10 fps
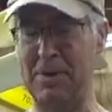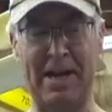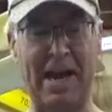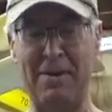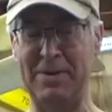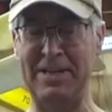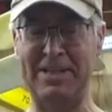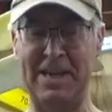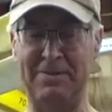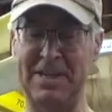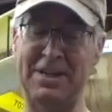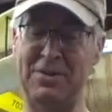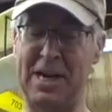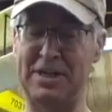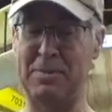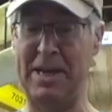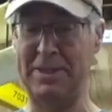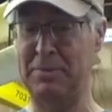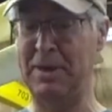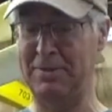How many times, not trash bags,
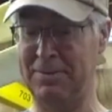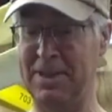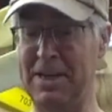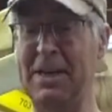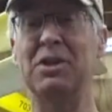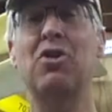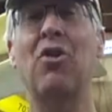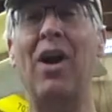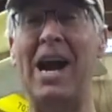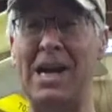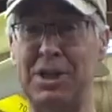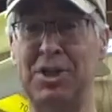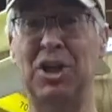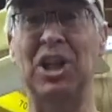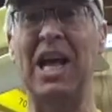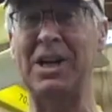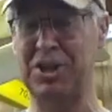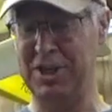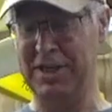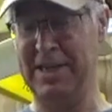well, crash
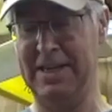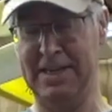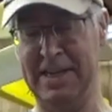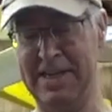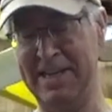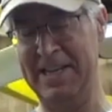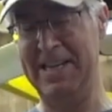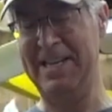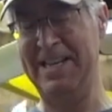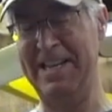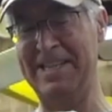collection and